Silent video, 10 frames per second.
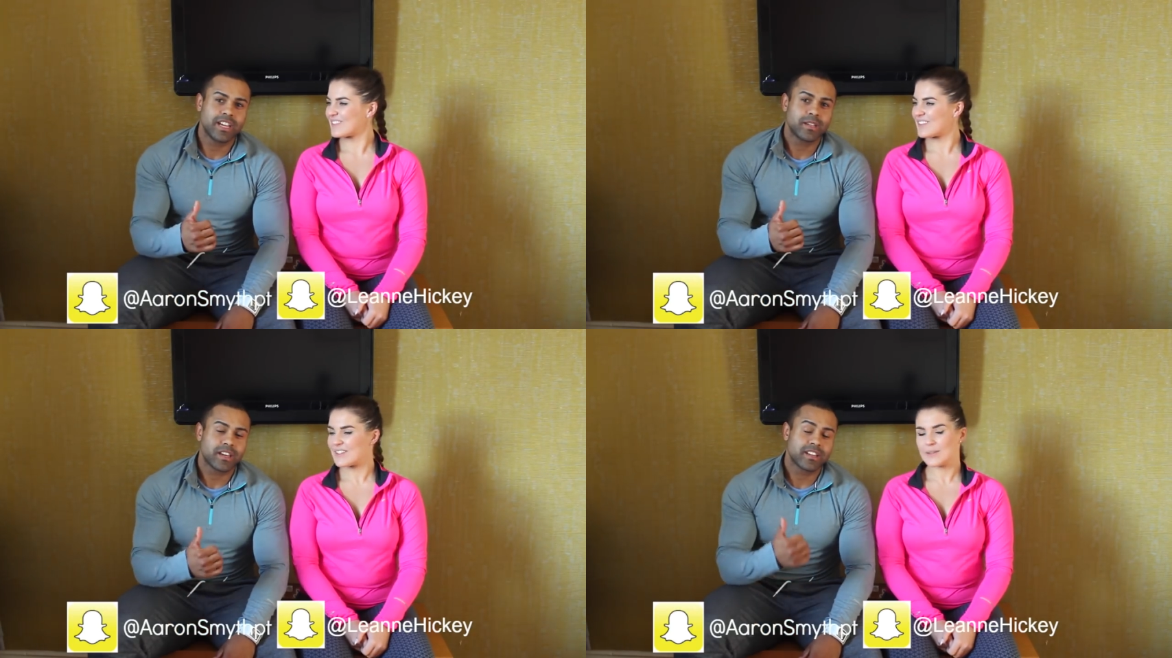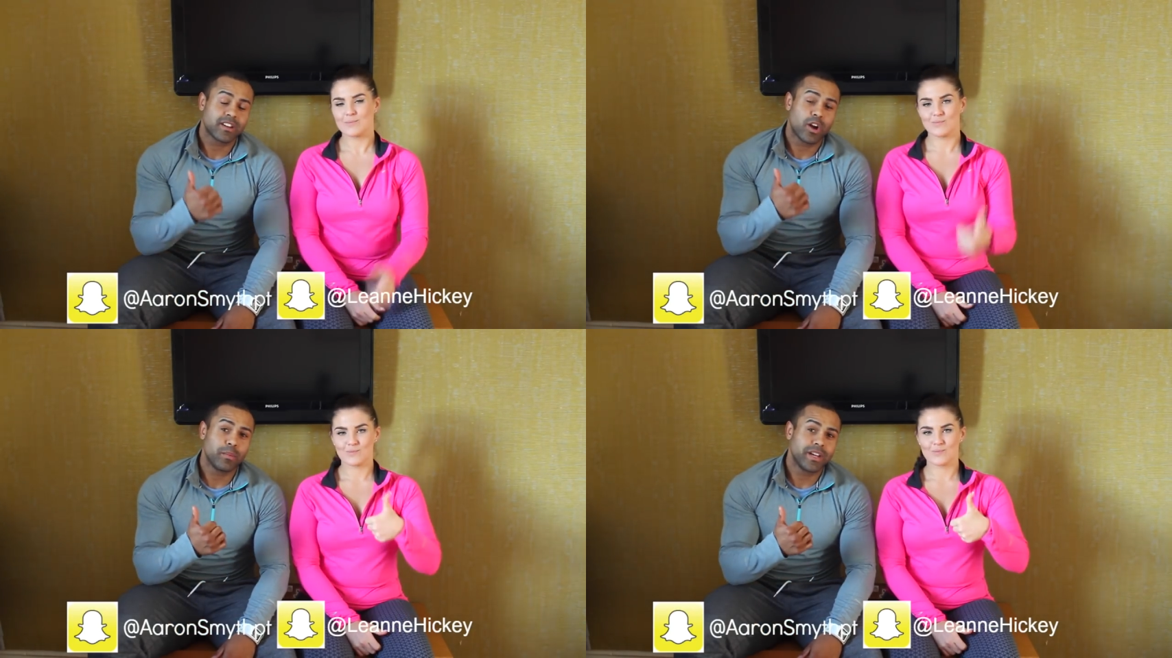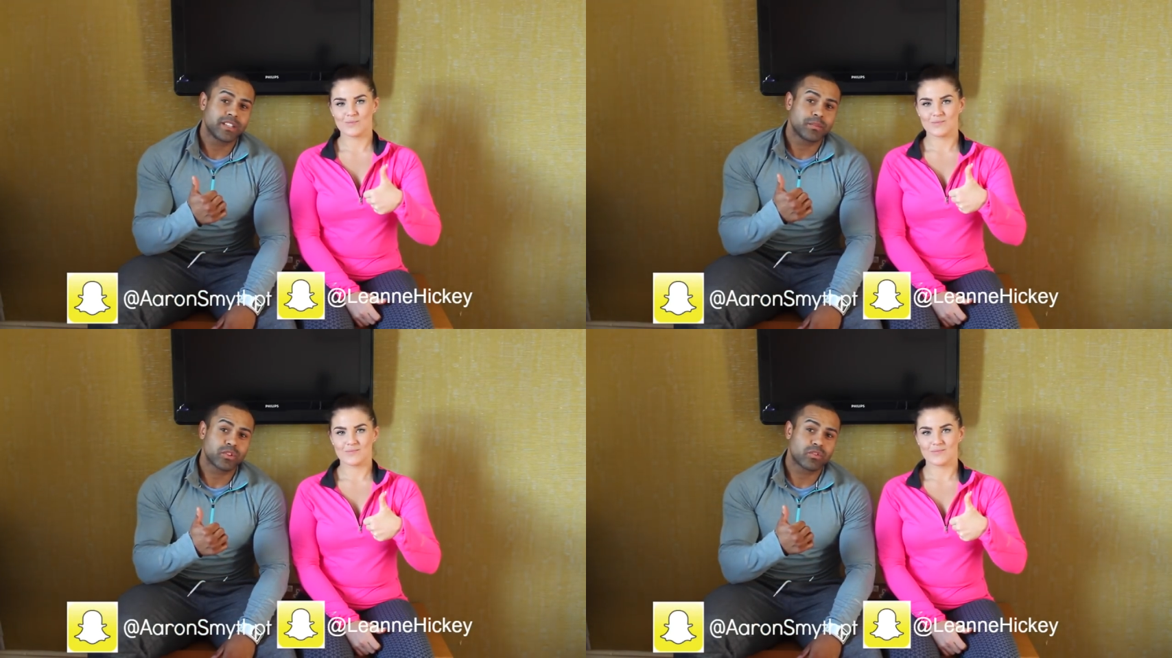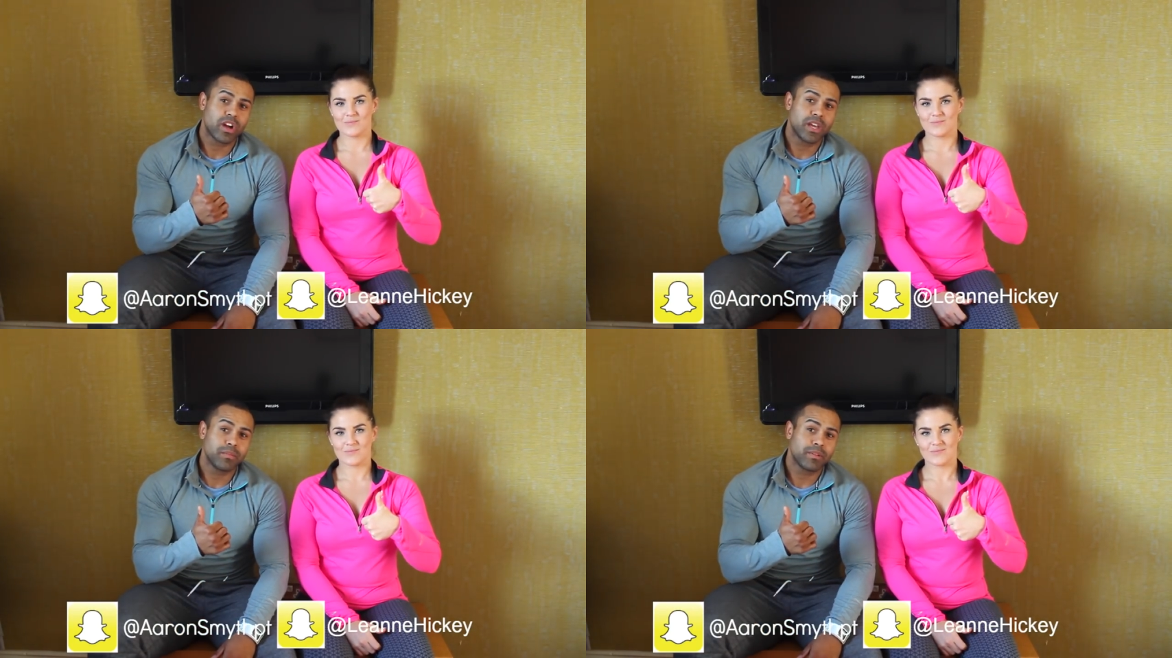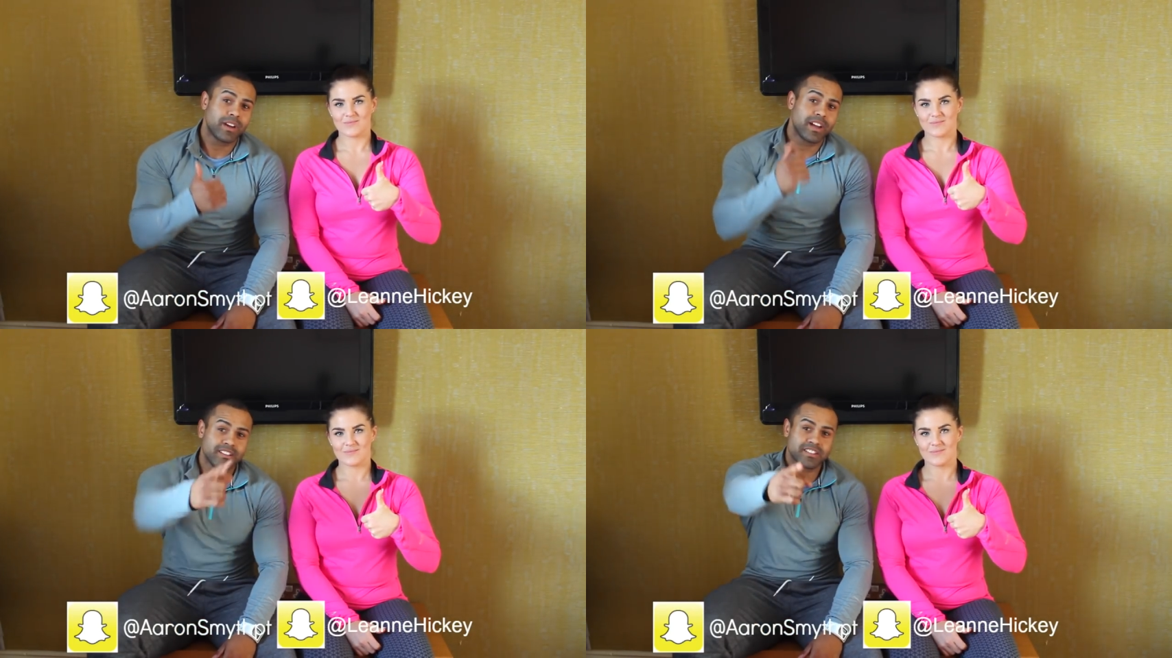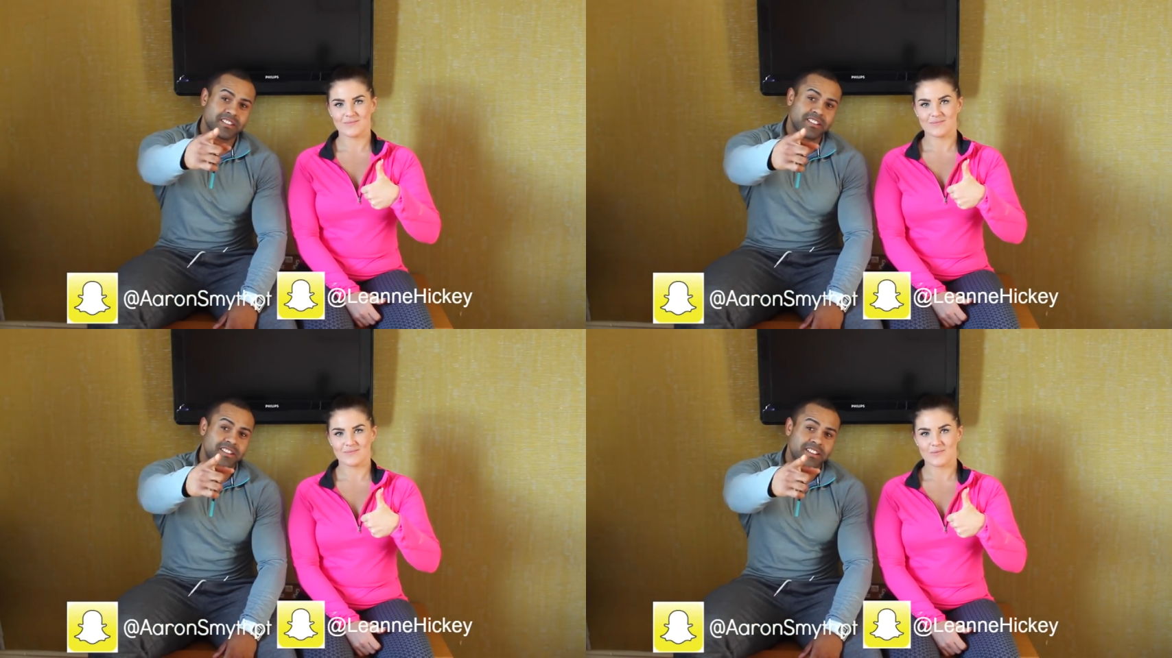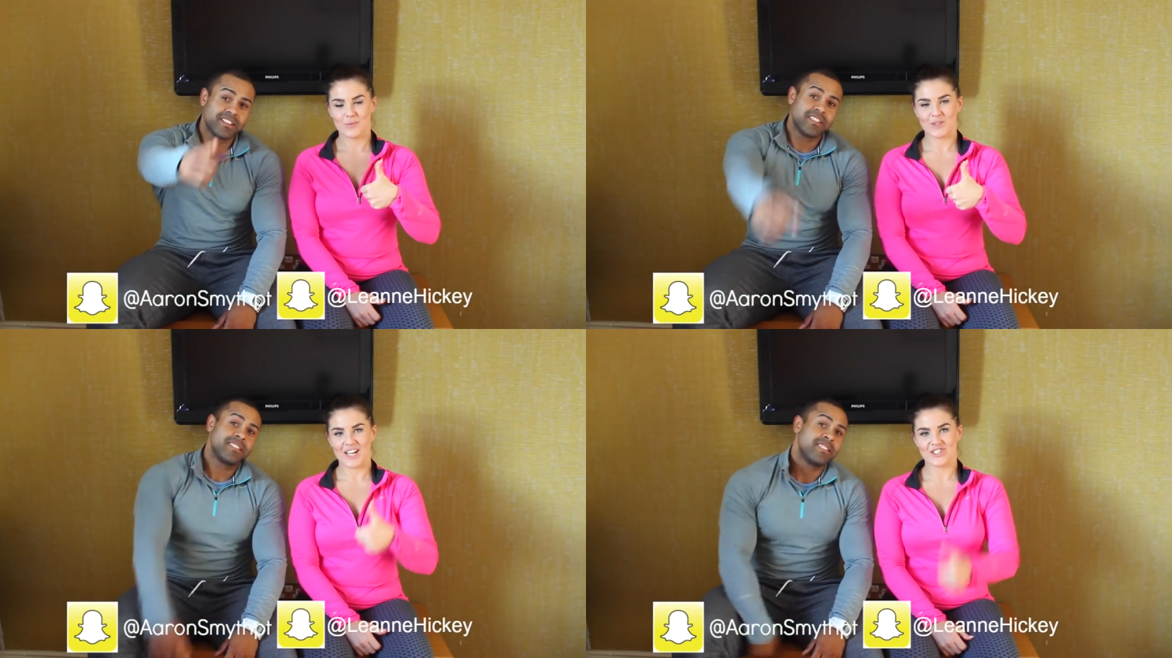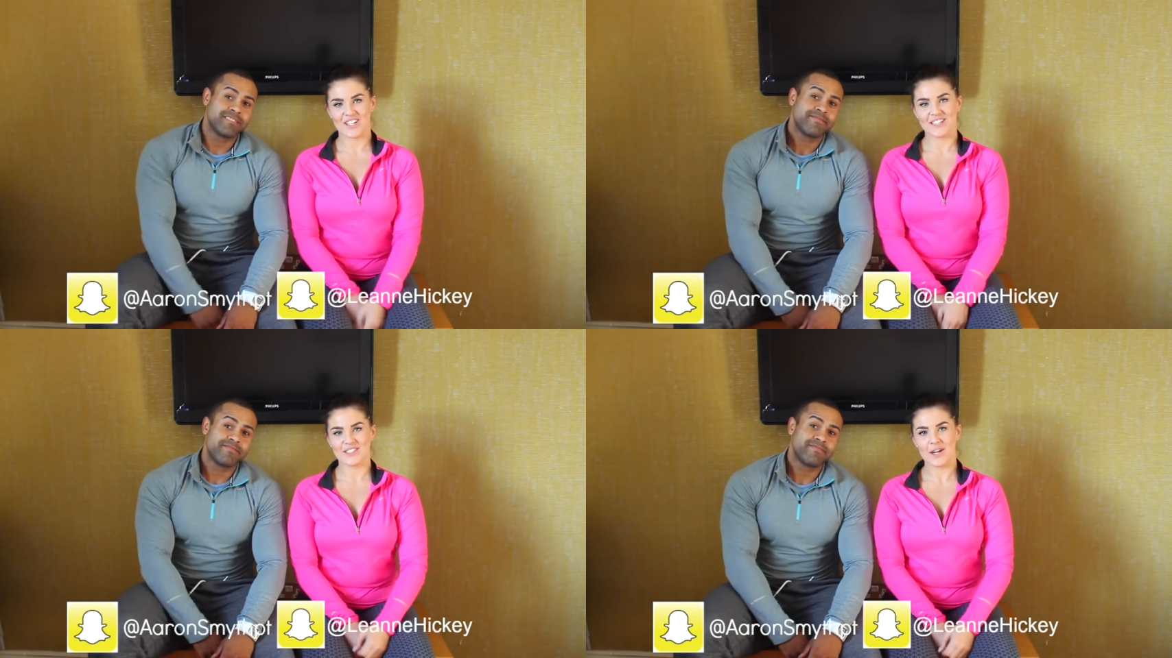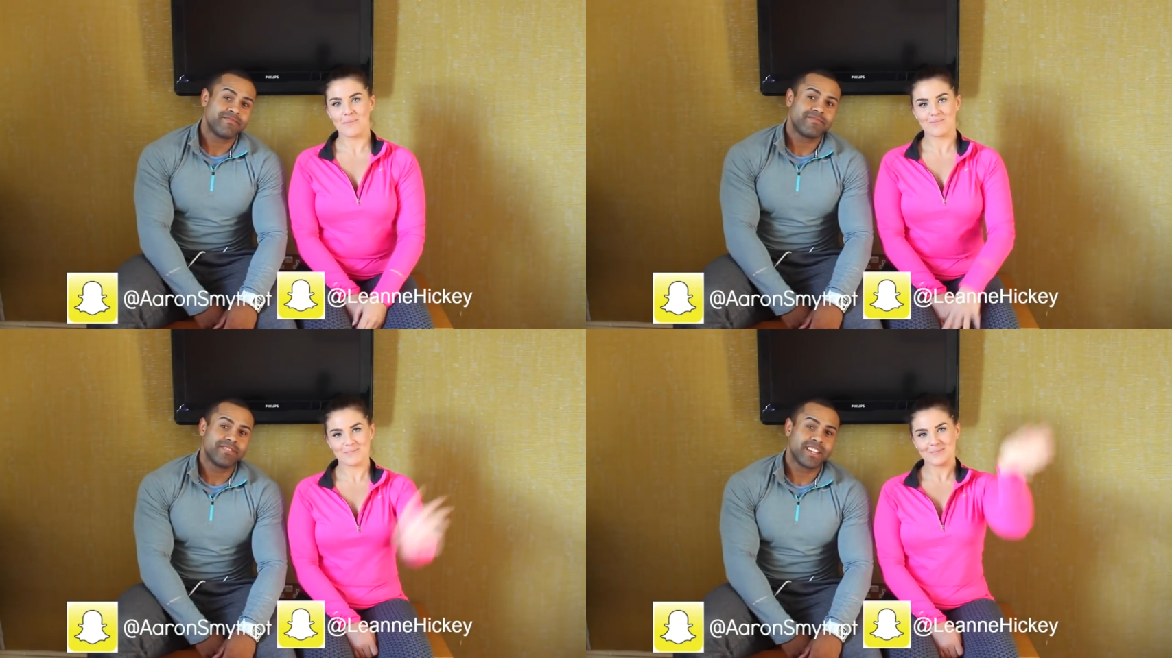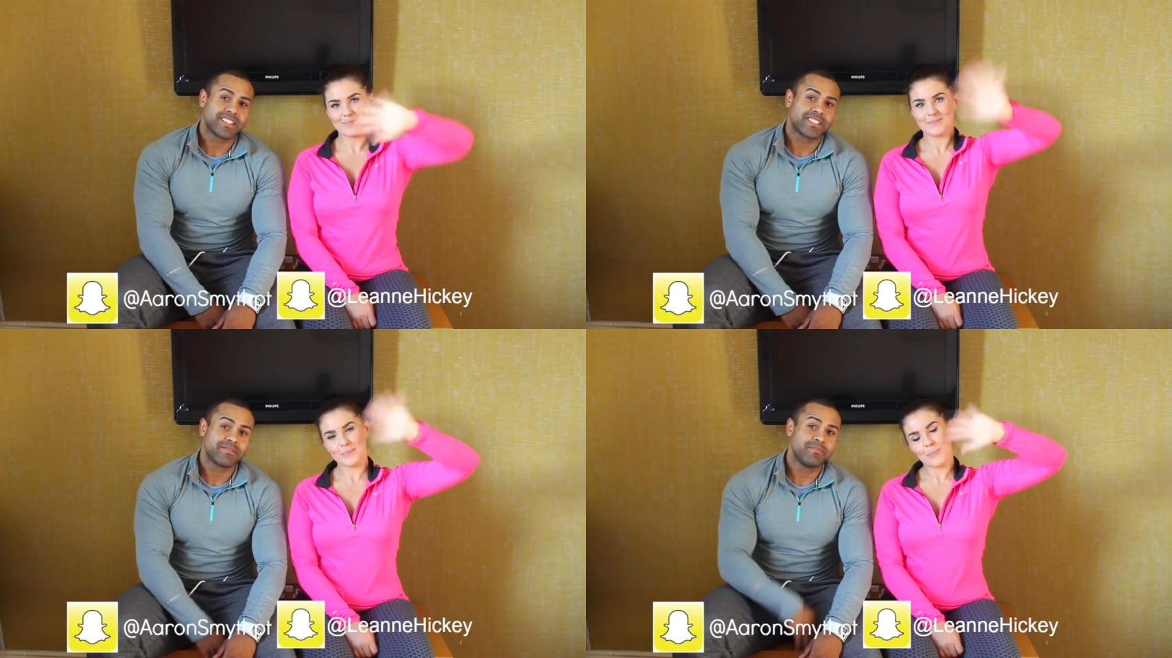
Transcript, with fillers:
Speaker 1: like, comment, subscribe, and
Speaker 2: we'll catch you next time. Thanks.